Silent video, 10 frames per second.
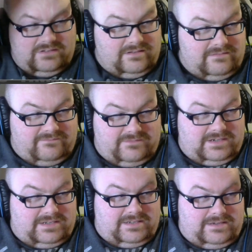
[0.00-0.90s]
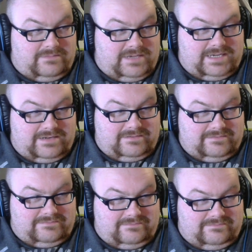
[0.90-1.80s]
So it's like the
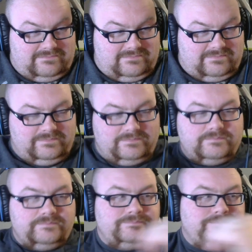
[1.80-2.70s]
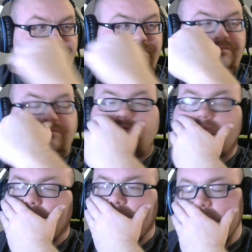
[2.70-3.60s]
reptilians can't be here.
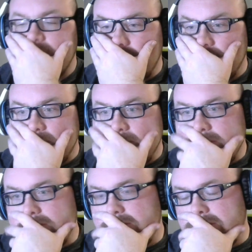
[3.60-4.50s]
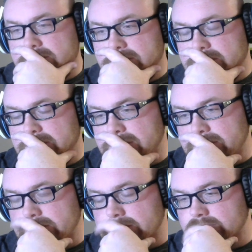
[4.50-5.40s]
They need the
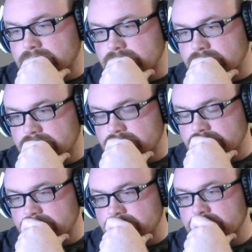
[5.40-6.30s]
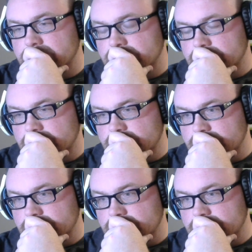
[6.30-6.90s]
vessels. And so